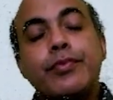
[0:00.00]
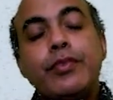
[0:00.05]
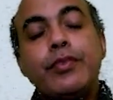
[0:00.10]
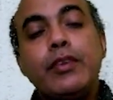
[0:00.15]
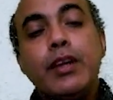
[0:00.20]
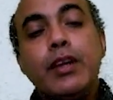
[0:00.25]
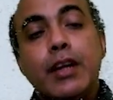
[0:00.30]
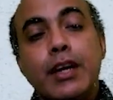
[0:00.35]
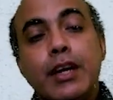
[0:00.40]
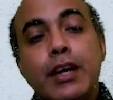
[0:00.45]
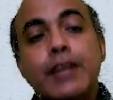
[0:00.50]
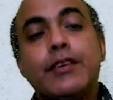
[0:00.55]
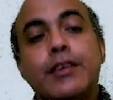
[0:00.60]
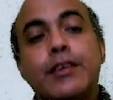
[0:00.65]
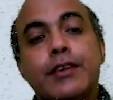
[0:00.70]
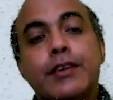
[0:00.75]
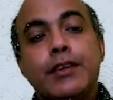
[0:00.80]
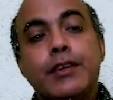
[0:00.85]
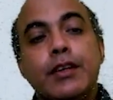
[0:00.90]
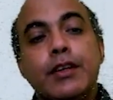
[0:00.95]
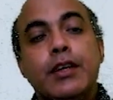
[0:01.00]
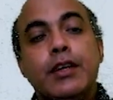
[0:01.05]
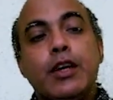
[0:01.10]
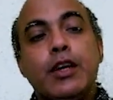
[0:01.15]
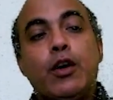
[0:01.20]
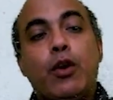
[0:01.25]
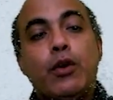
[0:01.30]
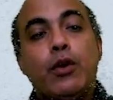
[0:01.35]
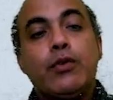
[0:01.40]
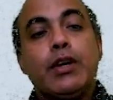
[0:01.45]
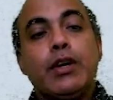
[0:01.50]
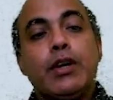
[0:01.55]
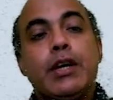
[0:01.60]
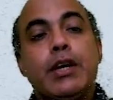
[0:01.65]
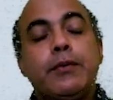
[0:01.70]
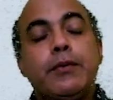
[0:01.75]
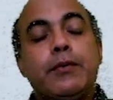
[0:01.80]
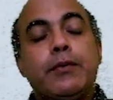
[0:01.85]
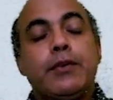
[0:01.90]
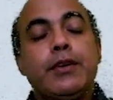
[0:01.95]
get, or we can
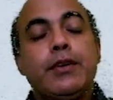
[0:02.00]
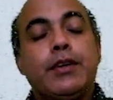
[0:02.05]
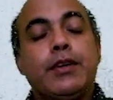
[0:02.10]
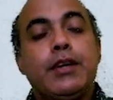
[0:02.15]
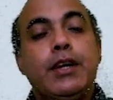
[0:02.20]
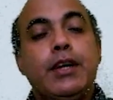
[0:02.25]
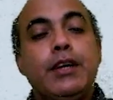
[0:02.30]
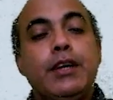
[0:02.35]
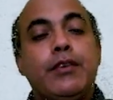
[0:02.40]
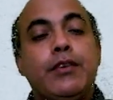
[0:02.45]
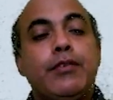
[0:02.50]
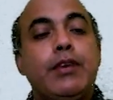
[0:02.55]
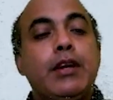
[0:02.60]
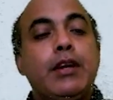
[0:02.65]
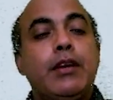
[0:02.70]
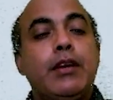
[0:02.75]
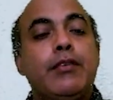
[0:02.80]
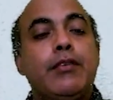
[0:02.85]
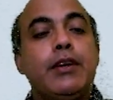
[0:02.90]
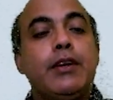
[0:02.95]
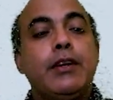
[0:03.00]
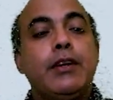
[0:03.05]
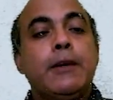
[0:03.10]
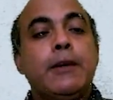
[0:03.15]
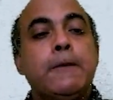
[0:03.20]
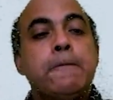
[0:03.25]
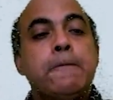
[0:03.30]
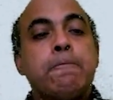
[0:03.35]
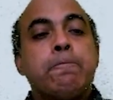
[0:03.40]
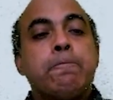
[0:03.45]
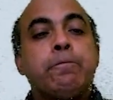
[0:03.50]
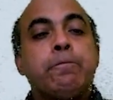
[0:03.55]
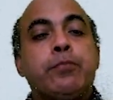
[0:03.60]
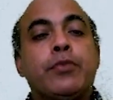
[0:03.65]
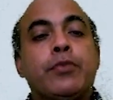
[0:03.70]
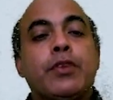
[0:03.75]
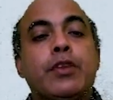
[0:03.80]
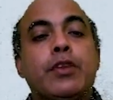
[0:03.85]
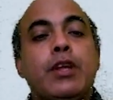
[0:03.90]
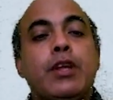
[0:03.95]
get whenever
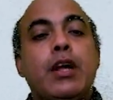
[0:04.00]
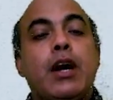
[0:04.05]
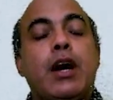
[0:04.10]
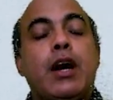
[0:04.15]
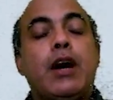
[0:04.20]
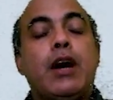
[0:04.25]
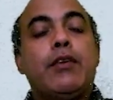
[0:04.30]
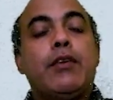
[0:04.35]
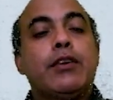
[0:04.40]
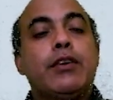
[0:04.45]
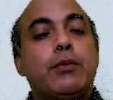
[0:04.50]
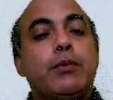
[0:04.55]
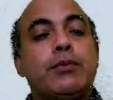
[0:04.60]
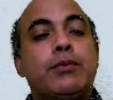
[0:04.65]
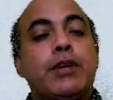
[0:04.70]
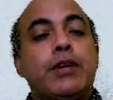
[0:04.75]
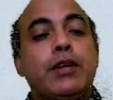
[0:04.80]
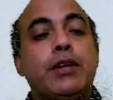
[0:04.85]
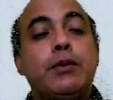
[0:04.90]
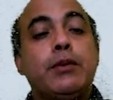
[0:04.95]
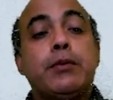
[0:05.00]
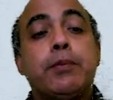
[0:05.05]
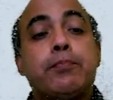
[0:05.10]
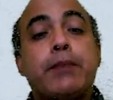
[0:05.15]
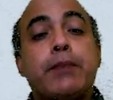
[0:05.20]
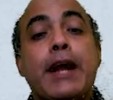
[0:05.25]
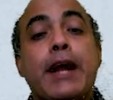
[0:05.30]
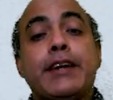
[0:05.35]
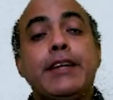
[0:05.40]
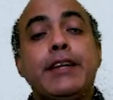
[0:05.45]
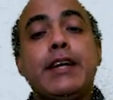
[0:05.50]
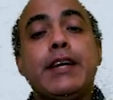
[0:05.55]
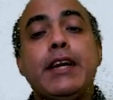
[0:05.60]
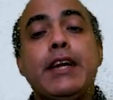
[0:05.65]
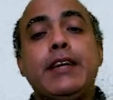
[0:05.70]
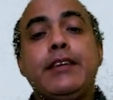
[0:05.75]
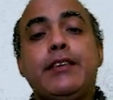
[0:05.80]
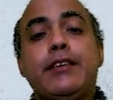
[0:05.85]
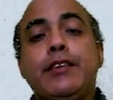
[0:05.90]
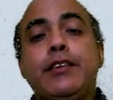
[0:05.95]
the hours of study. But practically this
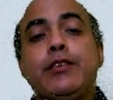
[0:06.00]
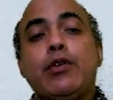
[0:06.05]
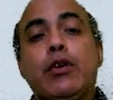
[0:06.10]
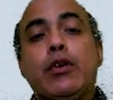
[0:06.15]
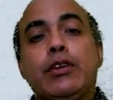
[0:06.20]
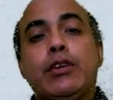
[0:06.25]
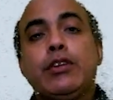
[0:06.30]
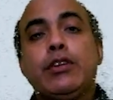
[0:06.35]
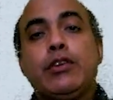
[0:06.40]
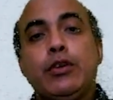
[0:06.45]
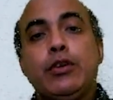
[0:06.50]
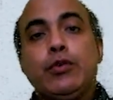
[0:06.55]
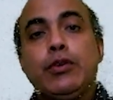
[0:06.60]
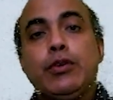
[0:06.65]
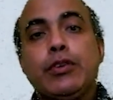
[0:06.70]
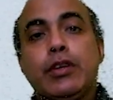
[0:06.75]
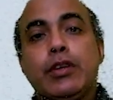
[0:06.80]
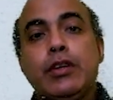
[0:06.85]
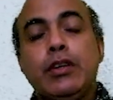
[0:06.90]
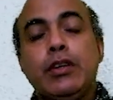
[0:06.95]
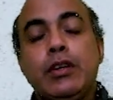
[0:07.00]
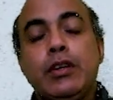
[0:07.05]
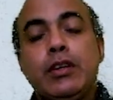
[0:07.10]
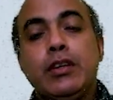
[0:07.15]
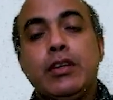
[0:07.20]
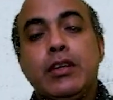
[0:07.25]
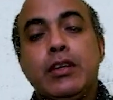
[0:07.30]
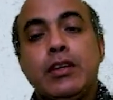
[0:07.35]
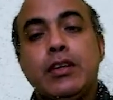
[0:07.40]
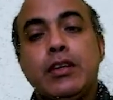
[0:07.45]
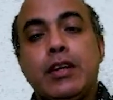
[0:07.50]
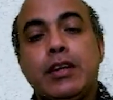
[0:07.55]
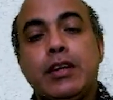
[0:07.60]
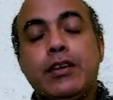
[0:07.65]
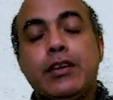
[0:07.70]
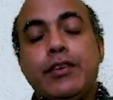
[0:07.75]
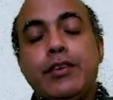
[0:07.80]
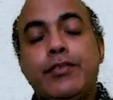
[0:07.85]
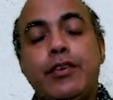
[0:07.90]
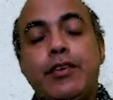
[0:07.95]
is not the situation, that
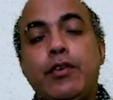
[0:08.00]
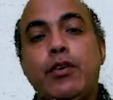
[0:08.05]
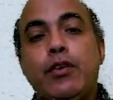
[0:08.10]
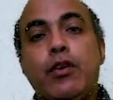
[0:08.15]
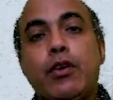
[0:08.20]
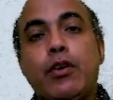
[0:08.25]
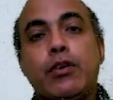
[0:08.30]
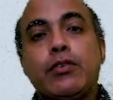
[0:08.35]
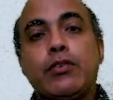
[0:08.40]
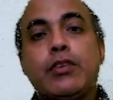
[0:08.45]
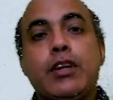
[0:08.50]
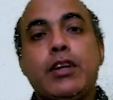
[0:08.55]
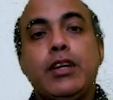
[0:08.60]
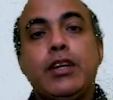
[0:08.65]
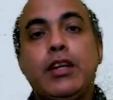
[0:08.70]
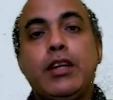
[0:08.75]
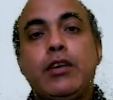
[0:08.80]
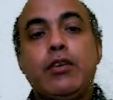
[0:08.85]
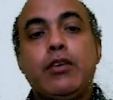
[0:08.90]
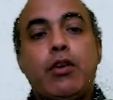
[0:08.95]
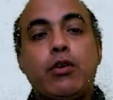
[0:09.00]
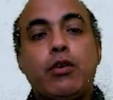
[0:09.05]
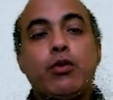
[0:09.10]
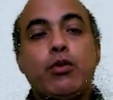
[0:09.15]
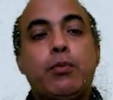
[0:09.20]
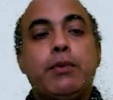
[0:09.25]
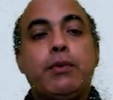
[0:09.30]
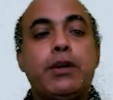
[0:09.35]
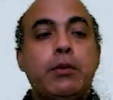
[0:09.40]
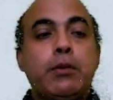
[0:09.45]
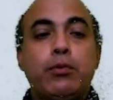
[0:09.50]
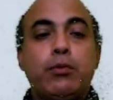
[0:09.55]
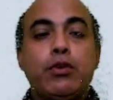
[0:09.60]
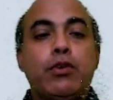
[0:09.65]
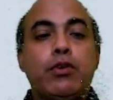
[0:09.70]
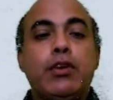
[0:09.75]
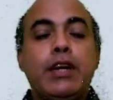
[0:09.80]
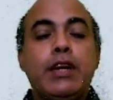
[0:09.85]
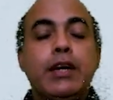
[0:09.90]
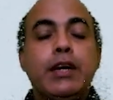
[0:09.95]
if you will not study or not open a book you will
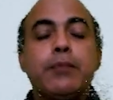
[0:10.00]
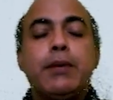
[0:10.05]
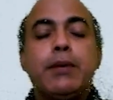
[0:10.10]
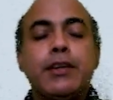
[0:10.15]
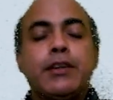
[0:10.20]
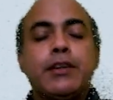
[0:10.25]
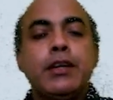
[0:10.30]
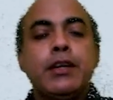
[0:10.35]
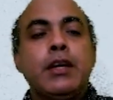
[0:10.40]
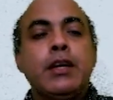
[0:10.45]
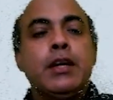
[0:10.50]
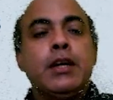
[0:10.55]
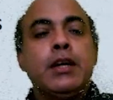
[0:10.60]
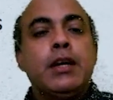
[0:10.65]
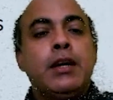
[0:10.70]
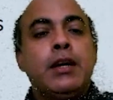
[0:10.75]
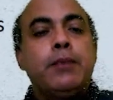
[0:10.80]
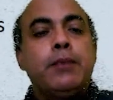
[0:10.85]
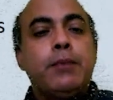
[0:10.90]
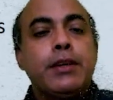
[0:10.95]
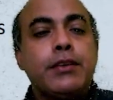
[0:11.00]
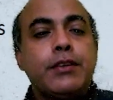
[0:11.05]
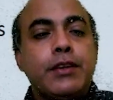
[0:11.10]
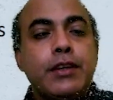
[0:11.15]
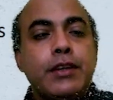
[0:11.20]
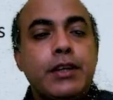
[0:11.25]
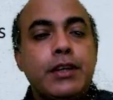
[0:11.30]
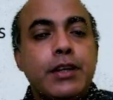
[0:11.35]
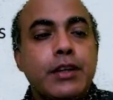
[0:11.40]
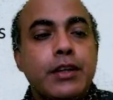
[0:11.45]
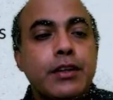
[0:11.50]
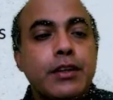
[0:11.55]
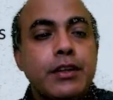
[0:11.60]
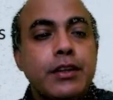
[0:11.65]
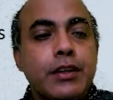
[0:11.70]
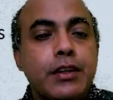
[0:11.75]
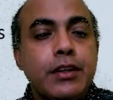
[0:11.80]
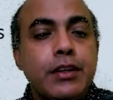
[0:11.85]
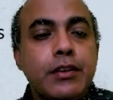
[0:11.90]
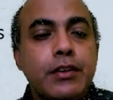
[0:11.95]
get, but
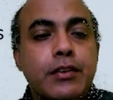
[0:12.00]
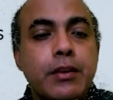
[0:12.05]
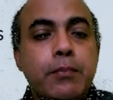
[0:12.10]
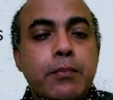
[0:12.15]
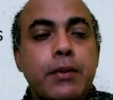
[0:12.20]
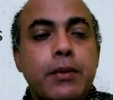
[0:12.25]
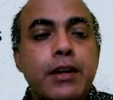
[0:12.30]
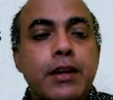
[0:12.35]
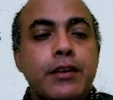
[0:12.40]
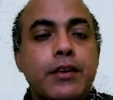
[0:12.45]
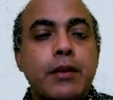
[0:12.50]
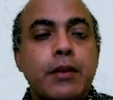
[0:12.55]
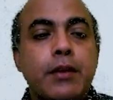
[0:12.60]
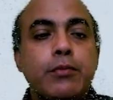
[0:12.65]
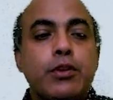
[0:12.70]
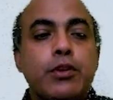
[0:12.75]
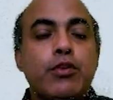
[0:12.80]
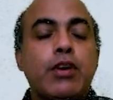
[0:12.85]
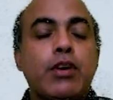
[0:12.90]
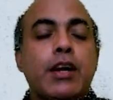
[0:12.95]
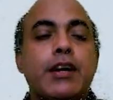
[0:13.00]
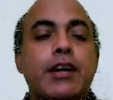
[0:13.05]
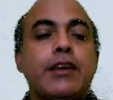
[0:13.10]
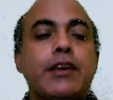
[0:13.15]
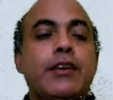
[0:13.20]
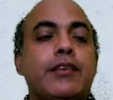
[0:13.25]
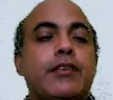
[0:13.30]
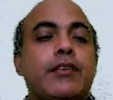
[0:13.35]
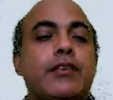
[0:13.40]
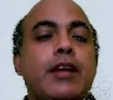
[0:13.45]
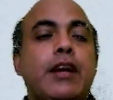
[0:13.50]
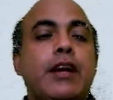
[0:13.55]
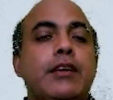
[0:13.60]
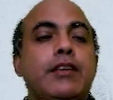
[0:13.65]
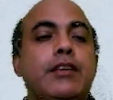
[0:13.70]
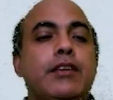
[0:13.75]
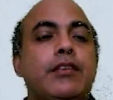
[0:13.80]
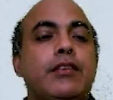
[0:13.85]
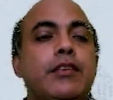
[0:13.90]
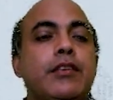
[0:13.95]
in simpler terms you can understand, this
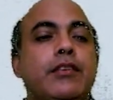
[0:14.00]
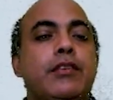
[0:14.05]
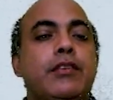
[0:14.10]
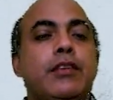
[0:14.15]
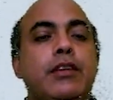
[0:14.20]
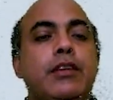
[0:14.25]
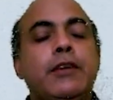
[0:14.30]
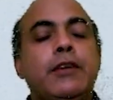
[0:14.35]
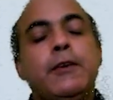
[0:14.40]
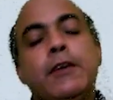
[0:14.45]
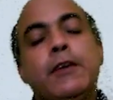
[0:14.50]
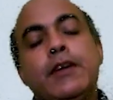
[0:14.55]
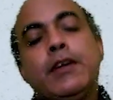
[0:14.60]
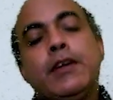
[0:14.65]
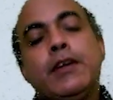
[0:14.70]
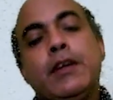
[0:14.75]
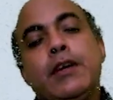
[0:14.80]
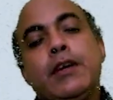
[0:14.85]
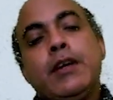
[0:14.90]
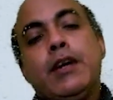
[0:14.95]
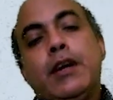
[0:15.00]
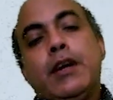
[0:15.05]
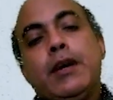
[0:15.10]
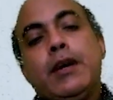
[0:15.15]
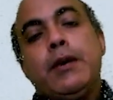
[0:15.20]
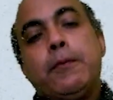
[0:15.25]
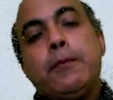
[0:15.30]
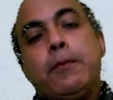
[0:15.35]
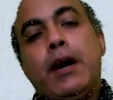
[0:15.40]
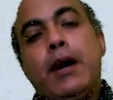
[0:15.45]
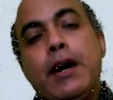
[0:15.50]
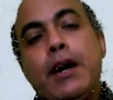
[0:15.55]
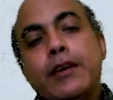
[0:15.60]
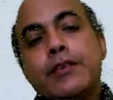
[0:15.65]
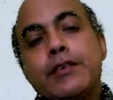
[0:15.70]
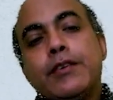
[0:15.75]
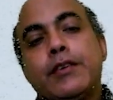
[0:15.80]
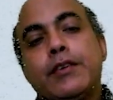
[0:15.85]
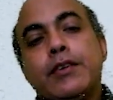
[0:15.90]
is the marks,